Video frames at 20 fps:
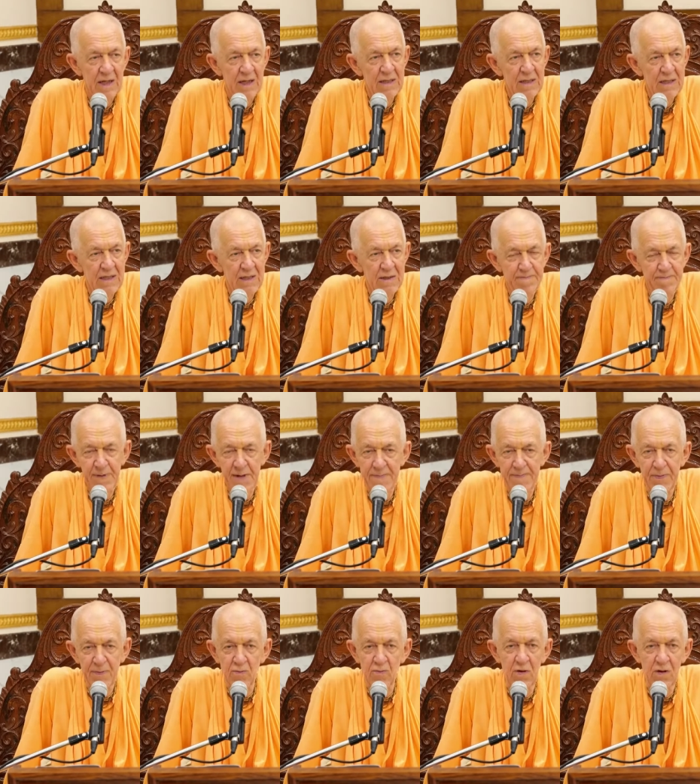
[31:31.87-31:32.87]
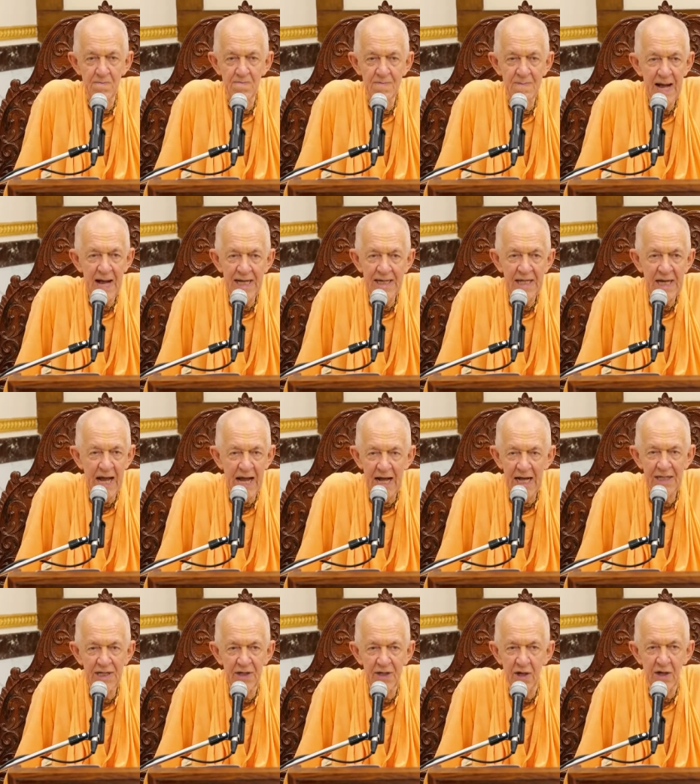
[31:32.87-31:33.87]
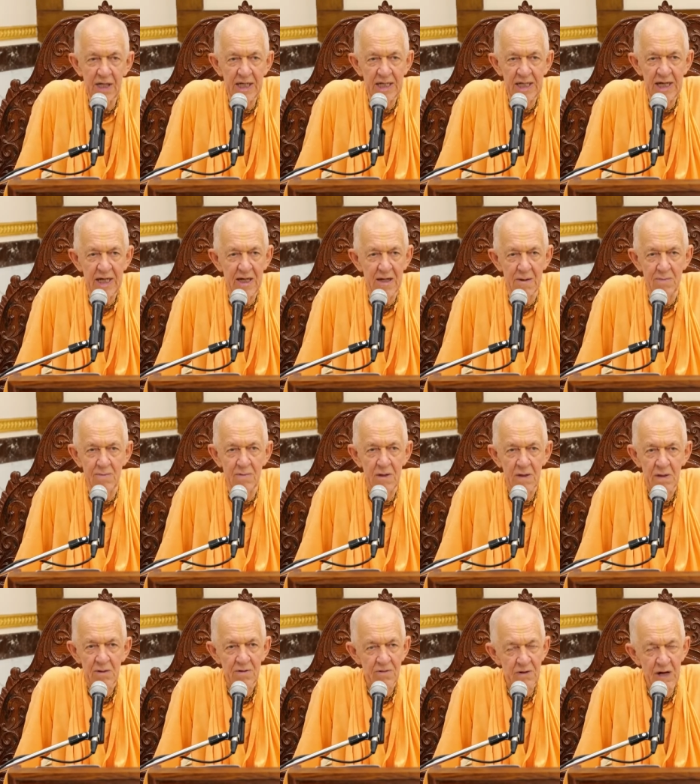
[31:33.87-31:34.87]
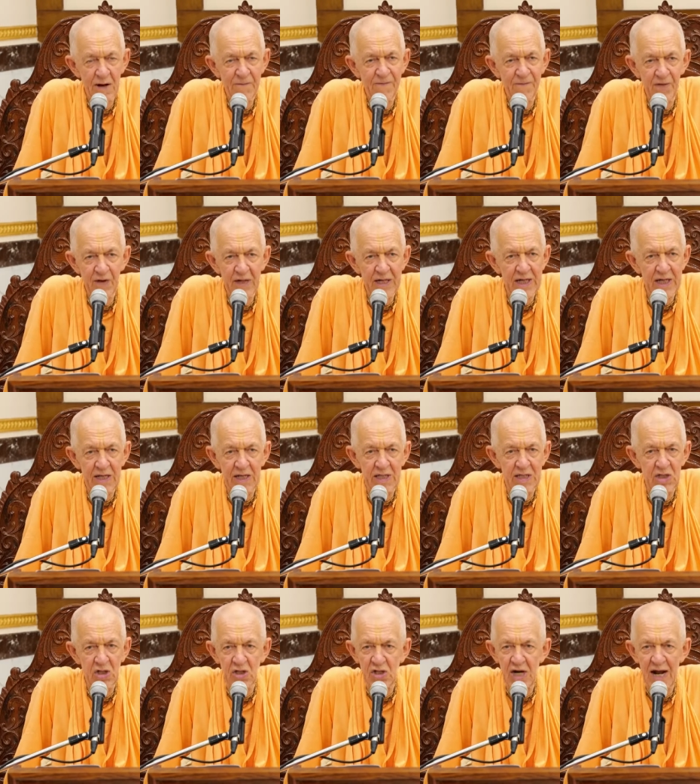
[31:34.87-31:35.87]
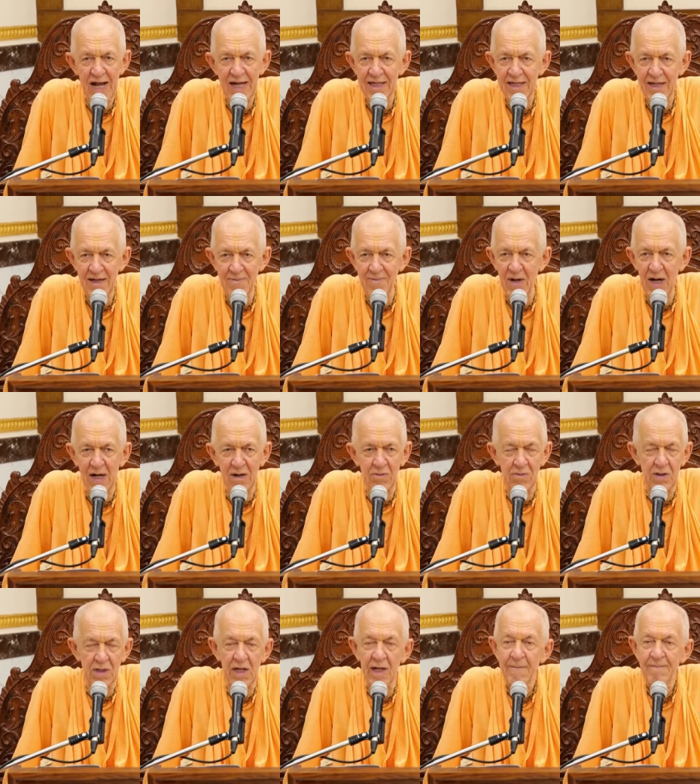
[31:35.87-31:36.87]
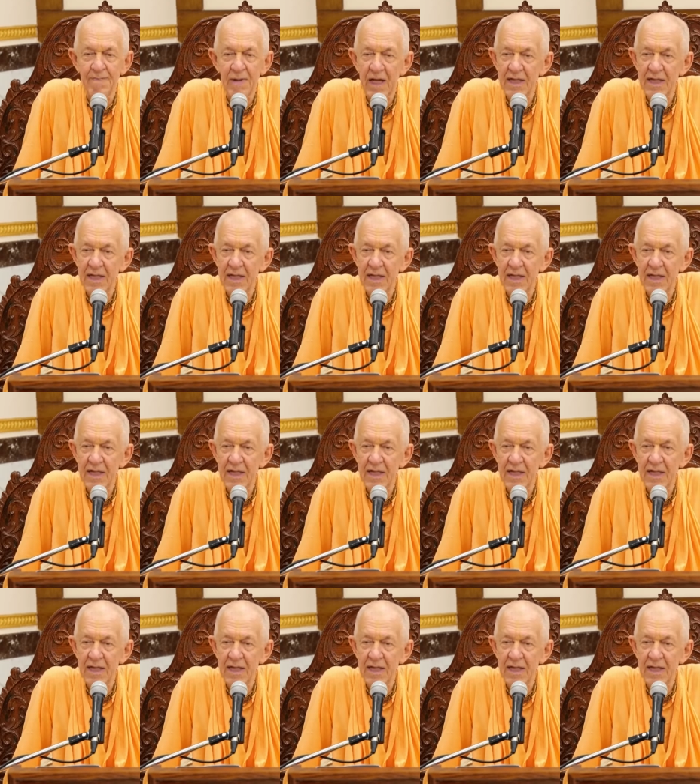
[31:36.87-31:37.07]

And these people were manhandling him. Roughly, they dragged him out.